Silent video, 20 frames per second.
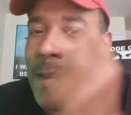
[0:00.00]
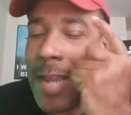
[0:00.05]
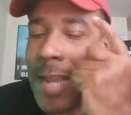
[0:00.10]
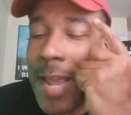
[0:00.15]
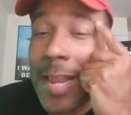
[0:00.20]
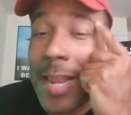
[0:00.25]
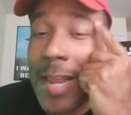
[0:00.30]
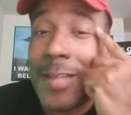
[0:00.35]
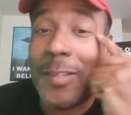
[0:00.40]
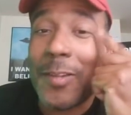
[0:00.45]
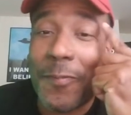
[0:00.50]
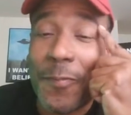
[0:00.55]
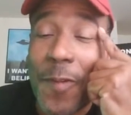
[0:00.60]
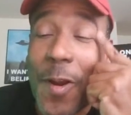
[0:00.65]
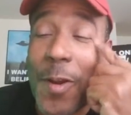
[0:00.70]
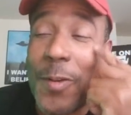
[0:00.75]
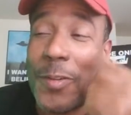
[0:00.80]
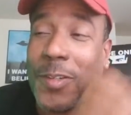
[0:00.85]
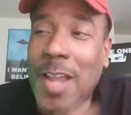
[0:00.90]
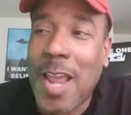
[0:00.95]
Yeah, this is the
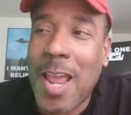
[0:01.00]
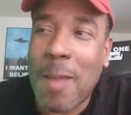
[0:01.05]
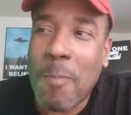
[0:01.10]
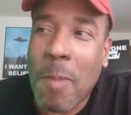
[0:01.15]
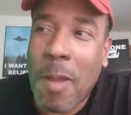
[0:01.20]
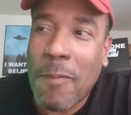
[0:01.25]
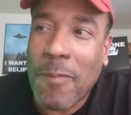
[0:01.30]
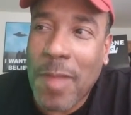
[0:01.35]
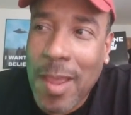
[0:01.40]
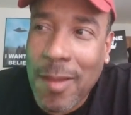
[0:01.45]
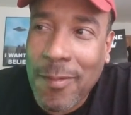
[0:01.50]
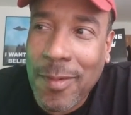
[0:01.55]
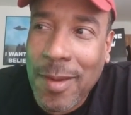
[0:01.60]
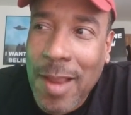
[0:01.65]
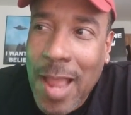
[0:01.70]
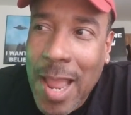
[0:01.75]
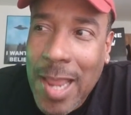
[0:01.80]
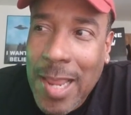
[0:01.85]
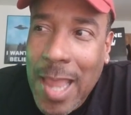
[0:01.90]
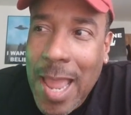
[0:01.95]
first time I've
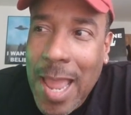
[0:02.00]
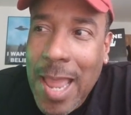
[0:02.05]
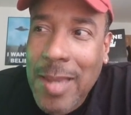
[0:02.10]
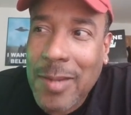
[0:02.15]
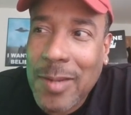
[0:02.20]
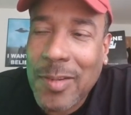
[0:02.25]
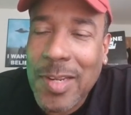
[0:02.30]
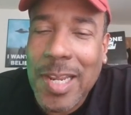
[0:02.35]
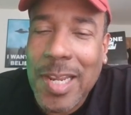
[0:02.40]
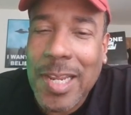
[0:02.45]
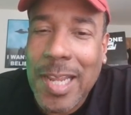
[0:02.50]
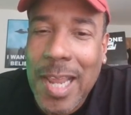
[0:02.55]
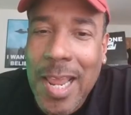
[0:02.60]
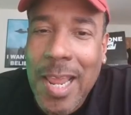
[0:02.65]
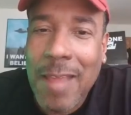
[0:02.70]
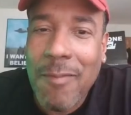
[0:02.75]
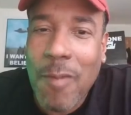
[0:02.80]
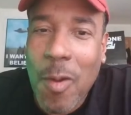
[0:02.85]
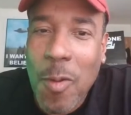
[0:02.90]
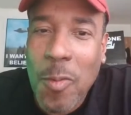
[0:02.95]
ever I actually
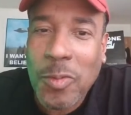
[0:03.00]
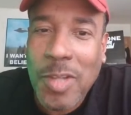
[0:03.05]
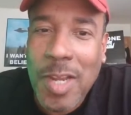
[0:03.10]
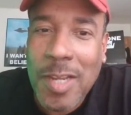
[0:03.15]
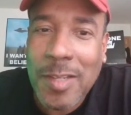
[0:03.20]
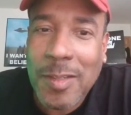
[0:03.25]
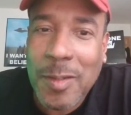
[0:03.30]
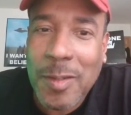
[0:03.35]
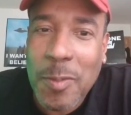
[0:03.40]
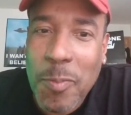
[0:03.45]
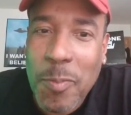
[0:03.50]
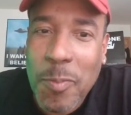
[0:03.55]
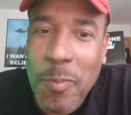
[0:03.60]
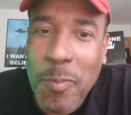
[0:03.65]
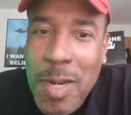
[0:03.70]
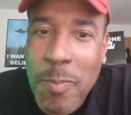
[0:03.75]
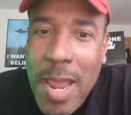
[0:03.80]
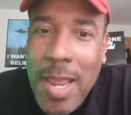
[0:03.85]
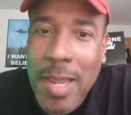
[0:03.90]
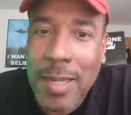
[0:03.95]
gave O'Shea some money
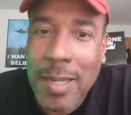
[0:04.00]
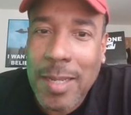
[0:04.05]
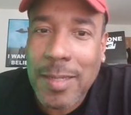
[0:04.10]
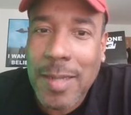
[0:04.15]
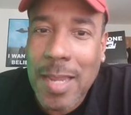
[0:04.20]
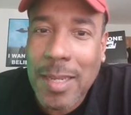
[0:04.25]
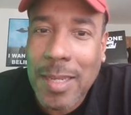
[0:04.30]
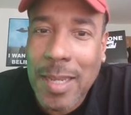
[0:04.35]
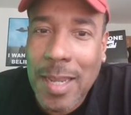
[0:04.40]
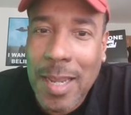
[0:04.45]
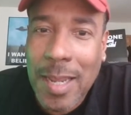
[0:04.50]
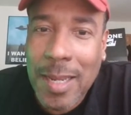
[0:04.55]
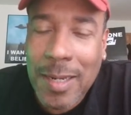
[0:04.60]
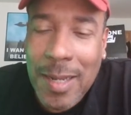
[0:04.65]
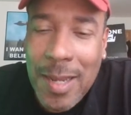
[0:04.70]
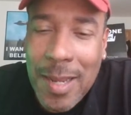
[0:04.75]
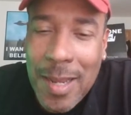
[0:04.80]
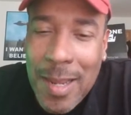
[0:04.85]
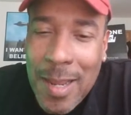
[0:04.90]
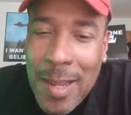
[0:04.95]
back because I can't
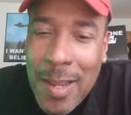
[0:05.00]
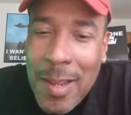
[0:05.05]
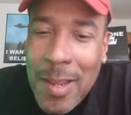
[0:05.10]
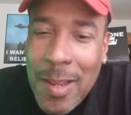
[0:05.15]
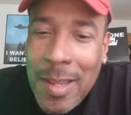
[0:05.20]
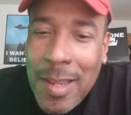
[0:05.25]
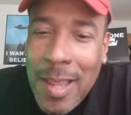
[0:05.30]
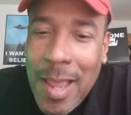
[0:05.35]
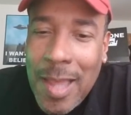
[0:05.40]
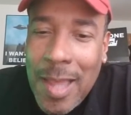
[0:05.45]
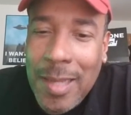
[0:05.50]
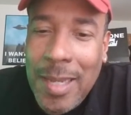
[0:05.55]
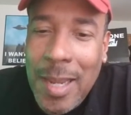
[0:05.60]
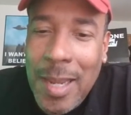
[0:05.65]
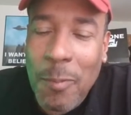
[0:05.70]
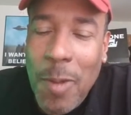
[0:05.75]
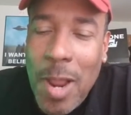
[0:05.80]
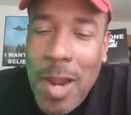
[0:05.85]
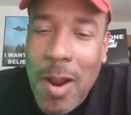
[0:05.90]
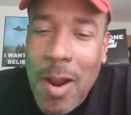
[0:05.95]

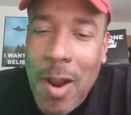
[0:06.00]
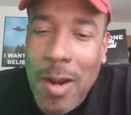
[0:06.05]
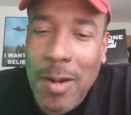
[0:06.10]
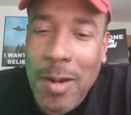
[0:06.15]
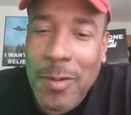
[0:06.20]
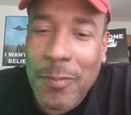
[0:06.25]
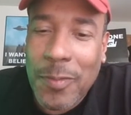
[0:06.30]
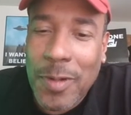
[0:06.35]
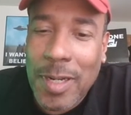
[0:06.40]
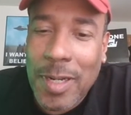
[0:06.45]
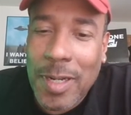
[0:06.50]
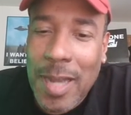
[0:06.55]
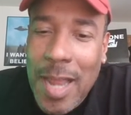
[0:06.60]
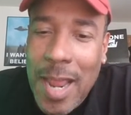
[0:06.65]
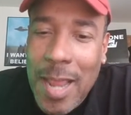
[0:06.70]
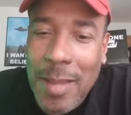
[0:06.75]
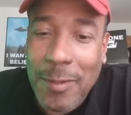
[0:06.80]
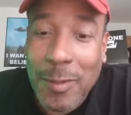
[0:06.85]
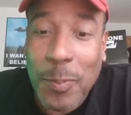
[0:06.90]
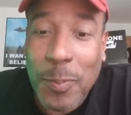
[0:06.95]
write an article for the
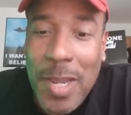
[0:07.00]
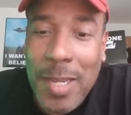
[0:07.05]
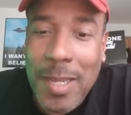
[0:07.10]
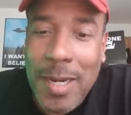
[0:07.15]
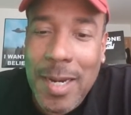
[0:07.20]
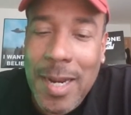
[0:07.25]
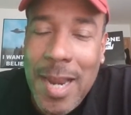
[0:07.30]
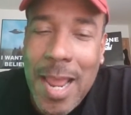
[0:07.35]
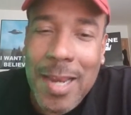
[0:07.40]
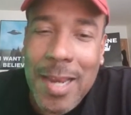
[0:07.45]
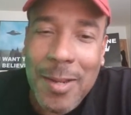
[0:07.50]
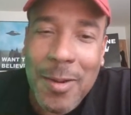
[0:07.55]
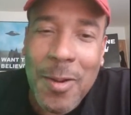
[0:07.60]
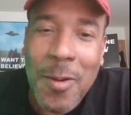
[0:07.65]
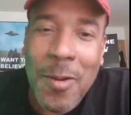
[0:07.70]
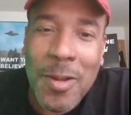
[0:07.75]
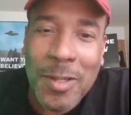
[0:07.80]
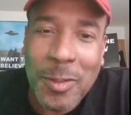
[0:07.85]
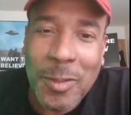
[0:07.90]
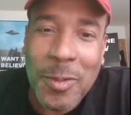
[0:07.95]
last. Speaking of that, you
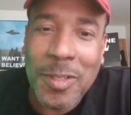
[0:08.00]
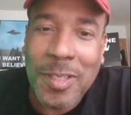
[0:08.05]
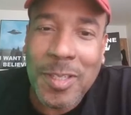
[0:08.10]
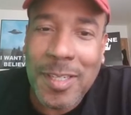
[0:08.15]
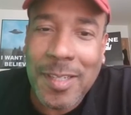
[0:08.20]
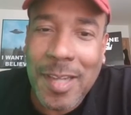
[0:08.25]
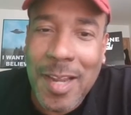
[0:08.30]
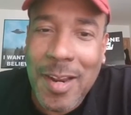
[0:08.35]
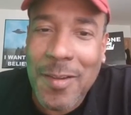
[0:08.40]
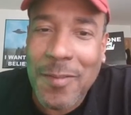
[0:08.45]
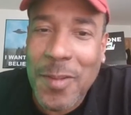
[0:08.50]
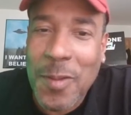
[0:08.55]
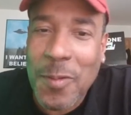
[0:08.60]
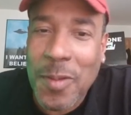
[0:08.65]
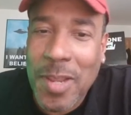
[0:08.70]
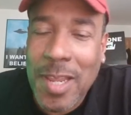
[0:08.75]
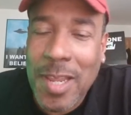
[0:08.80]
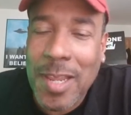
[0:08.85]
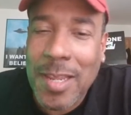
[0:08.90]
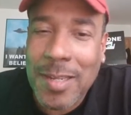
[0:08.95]
know, as soon as this interview
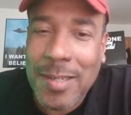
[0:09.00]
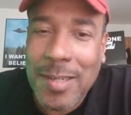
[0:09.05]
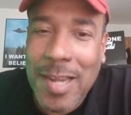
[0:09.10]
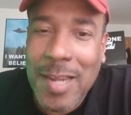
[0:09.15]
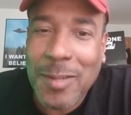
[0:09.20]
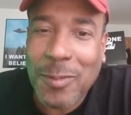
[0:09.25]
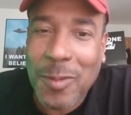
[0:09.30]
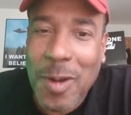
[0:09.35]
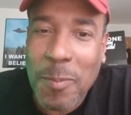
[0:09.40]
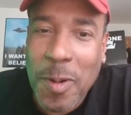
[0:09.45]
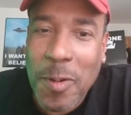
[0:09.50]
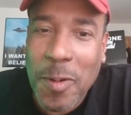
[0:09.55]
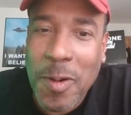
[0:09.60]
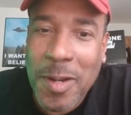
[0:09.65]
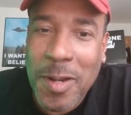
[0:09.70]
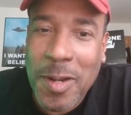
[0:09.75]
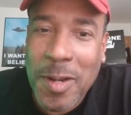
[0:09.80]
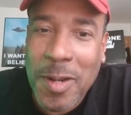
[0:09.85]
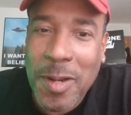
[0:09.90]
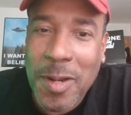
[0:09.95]
ends, that's what I'm
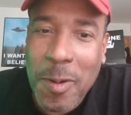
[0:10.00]
going to do.